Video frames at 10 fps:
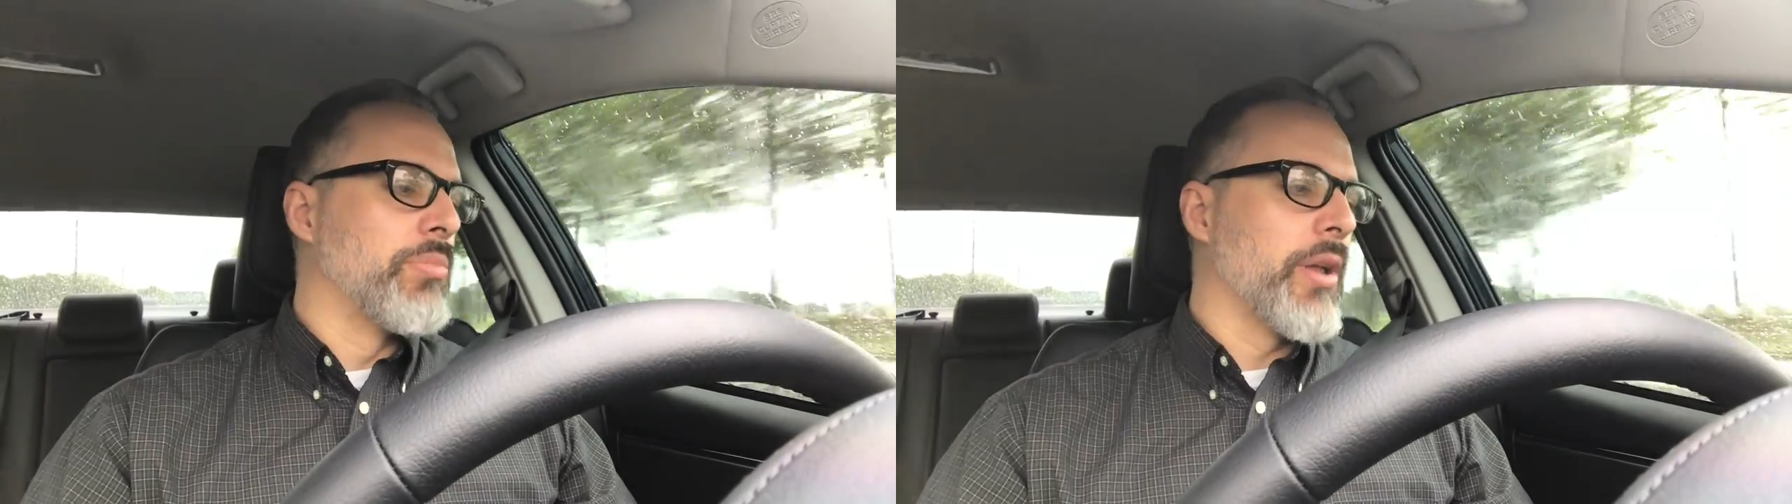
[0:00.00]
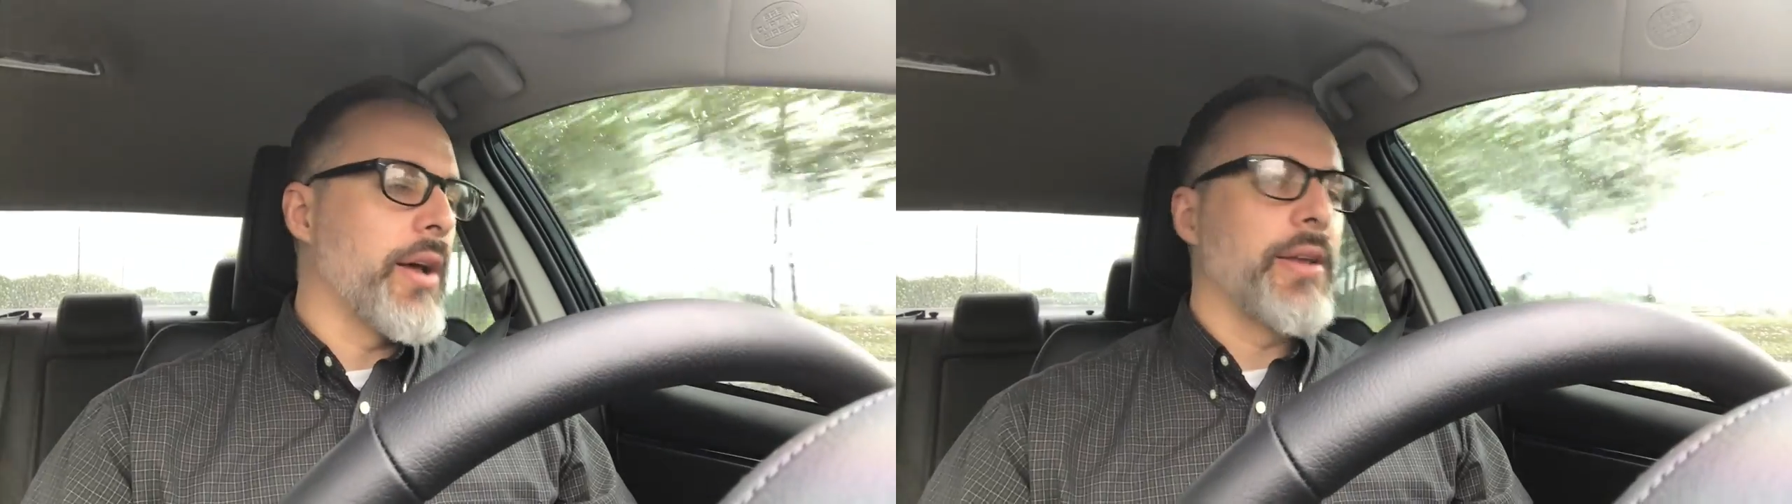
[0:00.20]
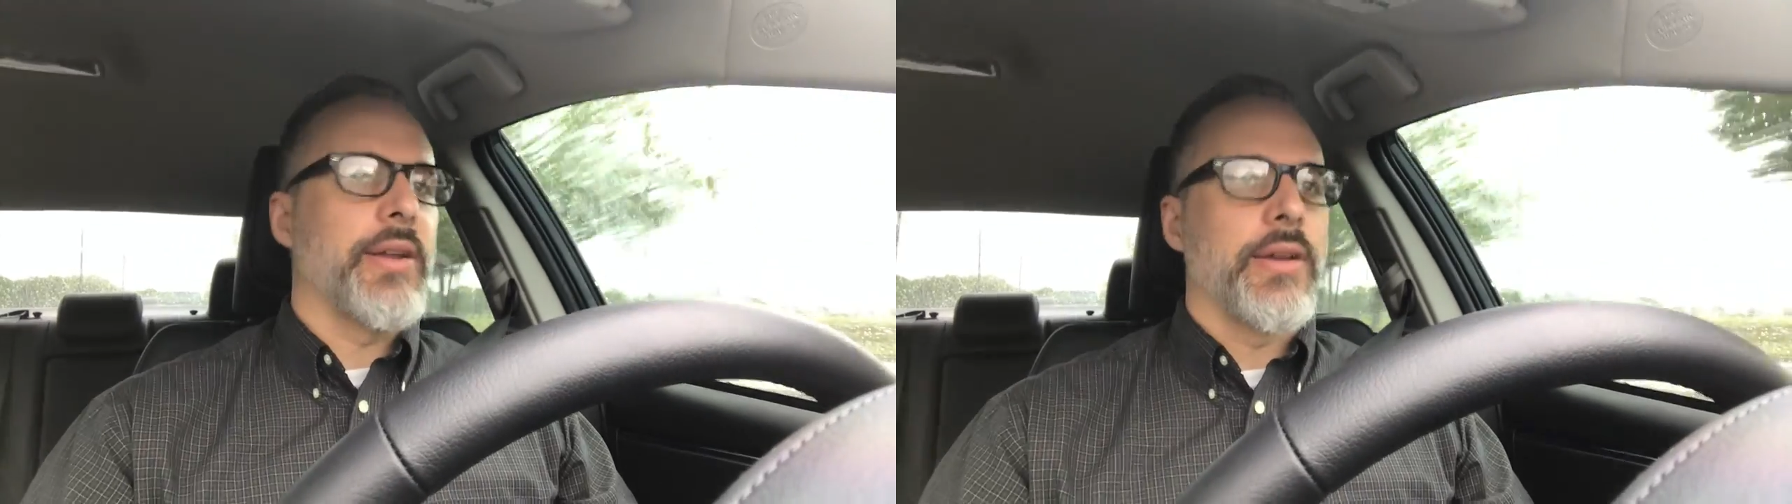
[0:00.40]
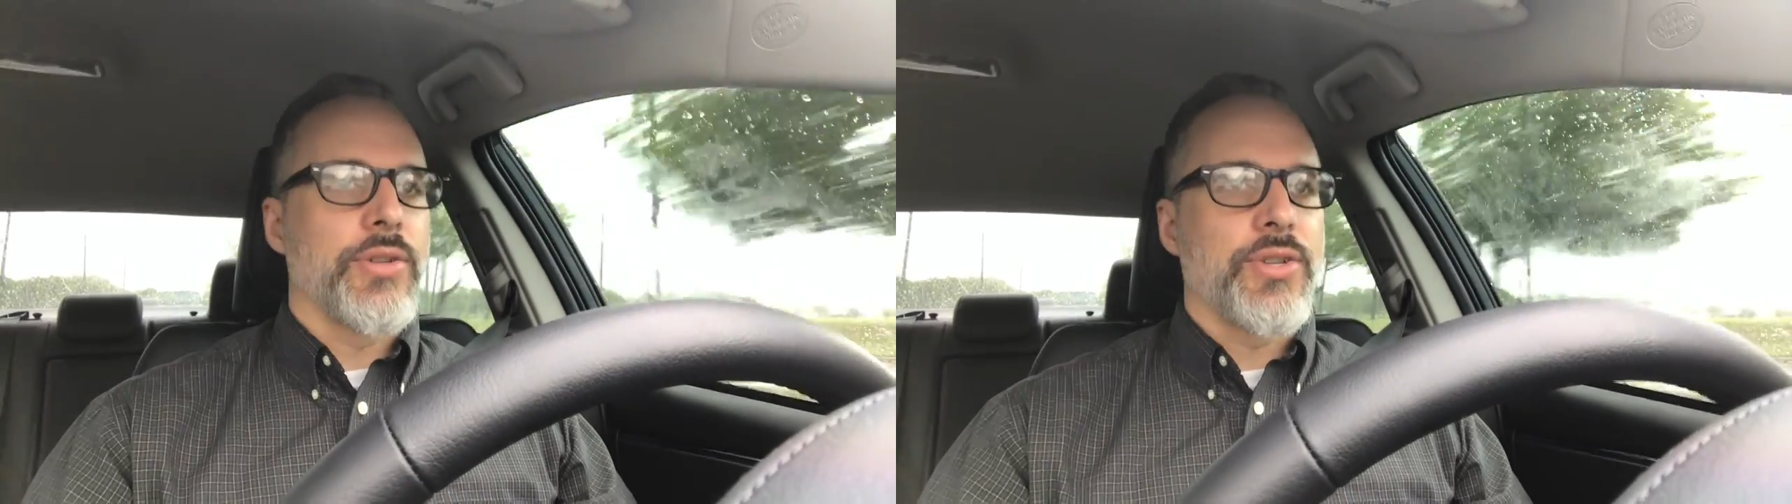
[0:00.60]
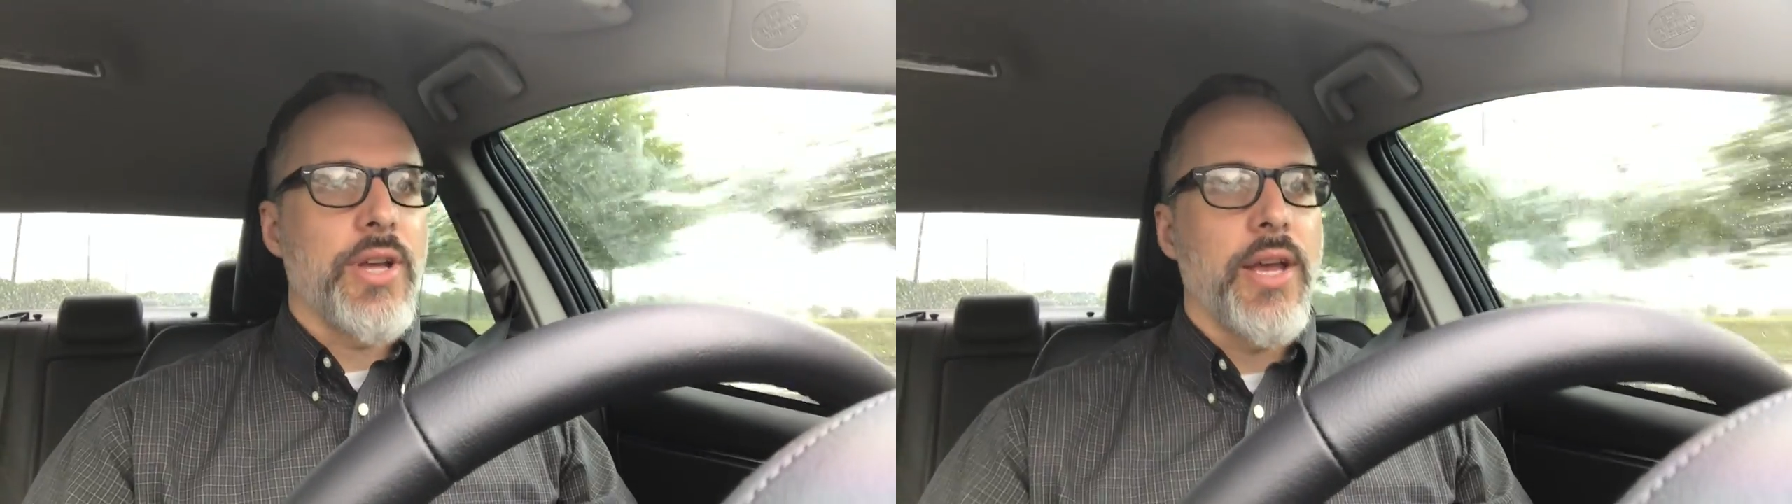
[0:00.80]
blood
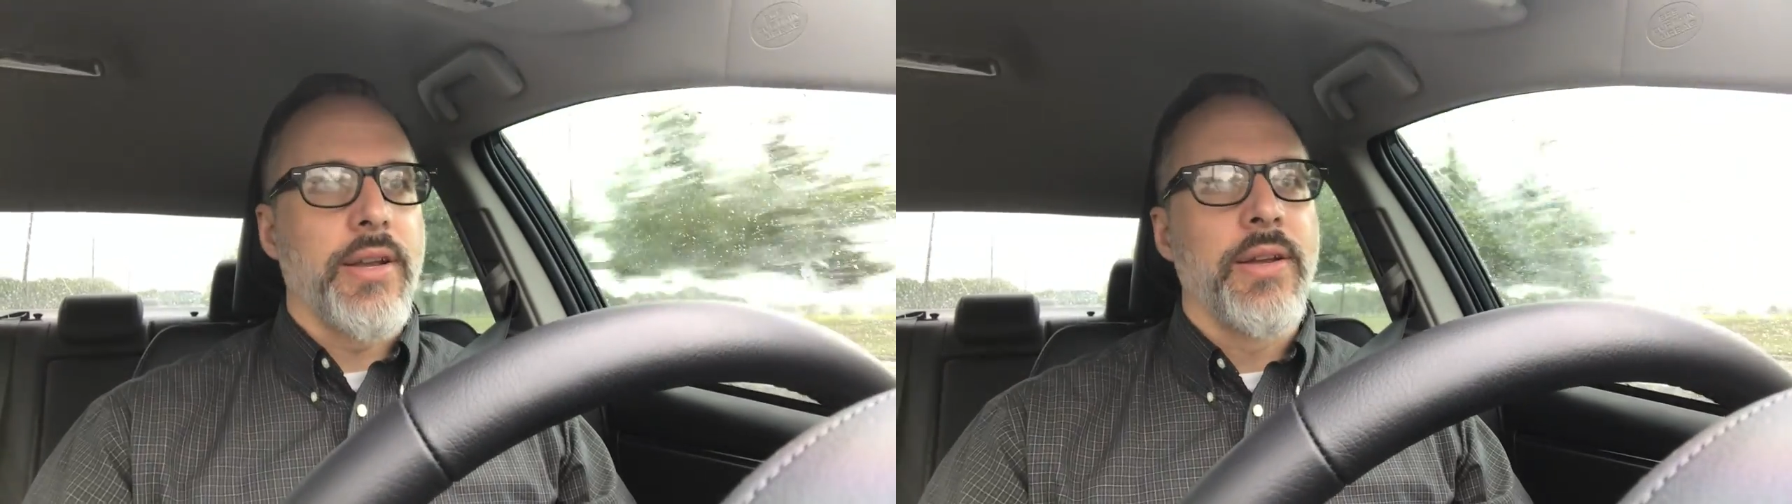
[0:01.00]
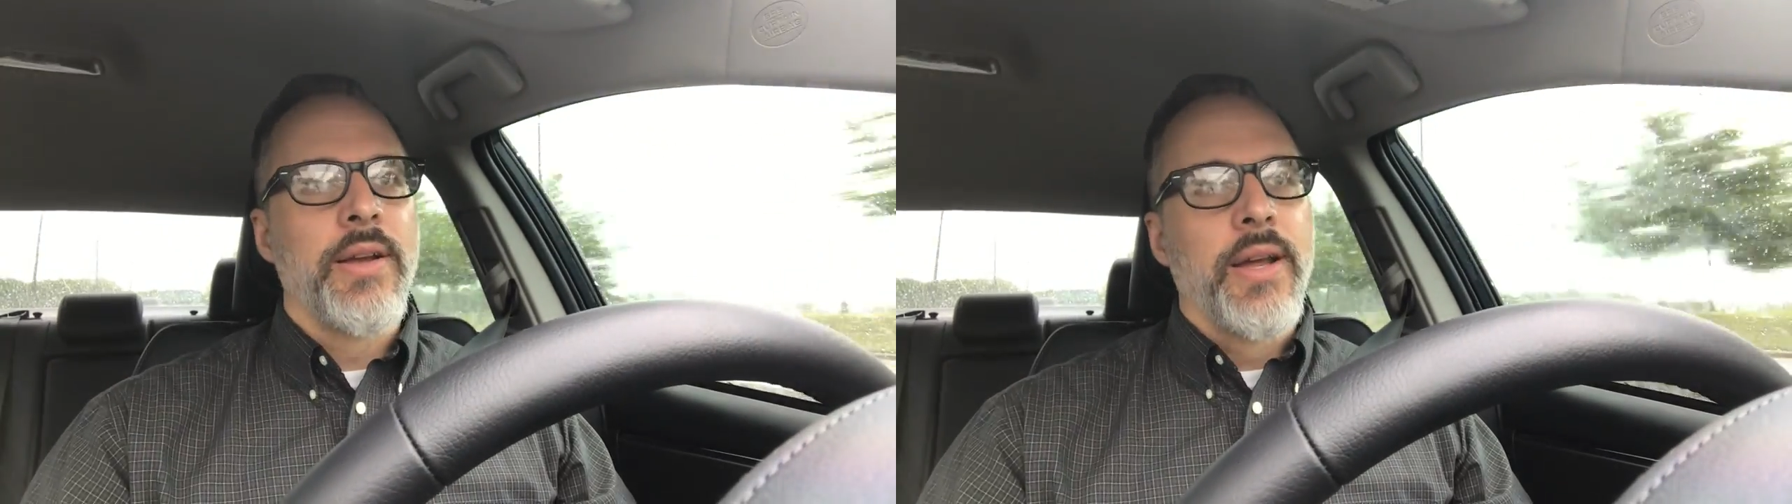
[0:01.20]
is shed.